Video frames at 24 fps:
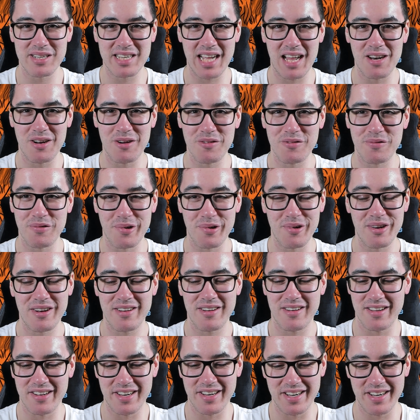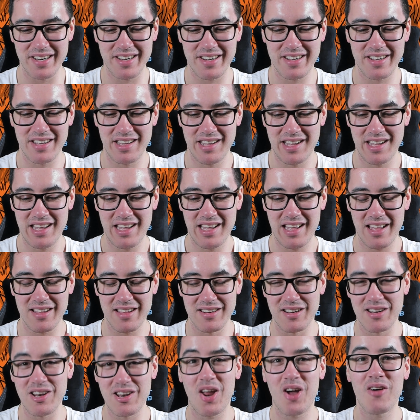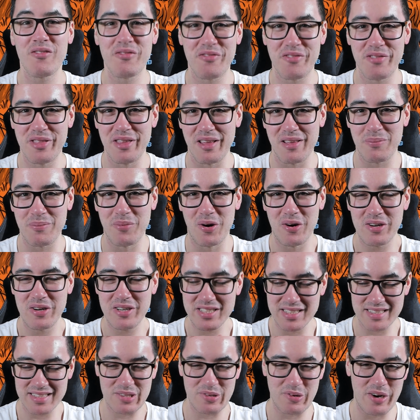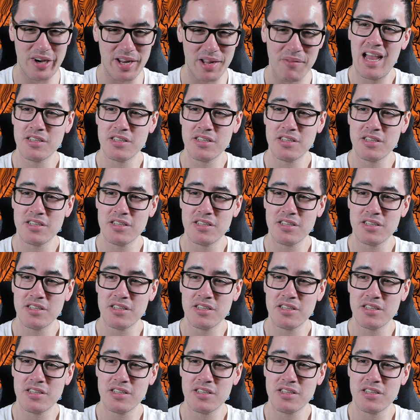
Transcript: Gallowfall. Like, Love this box. It's great.